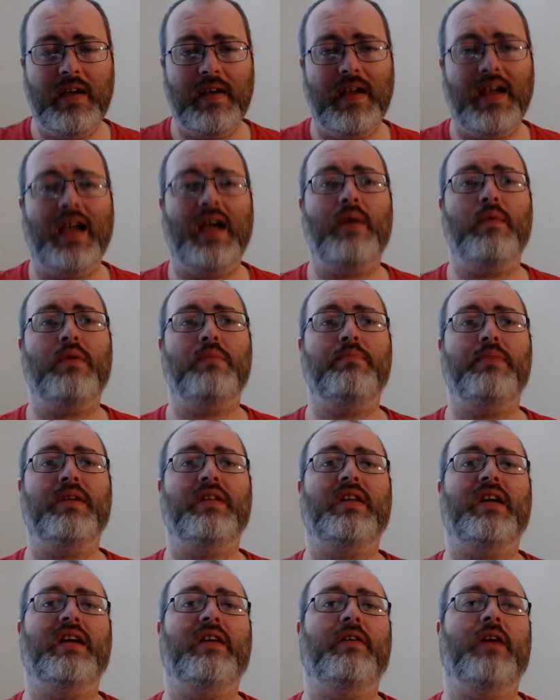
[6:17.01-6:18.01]
It would be
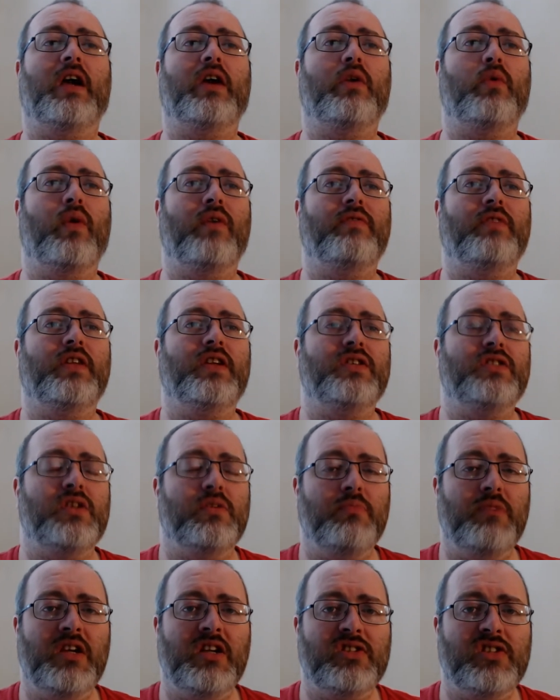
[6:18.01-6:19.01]
like equivalent
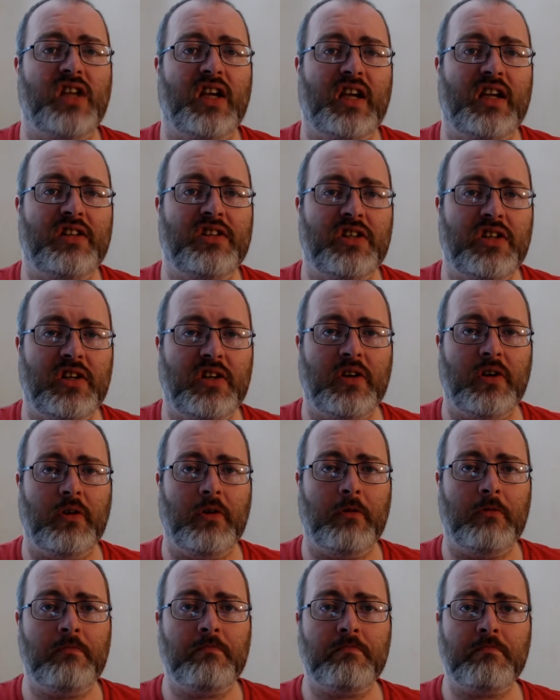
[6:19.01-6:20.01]
to me saying to
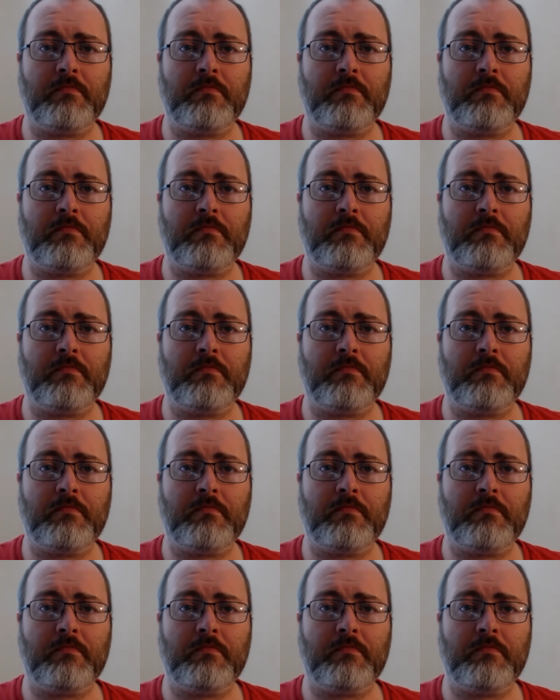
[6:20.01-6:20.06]
you,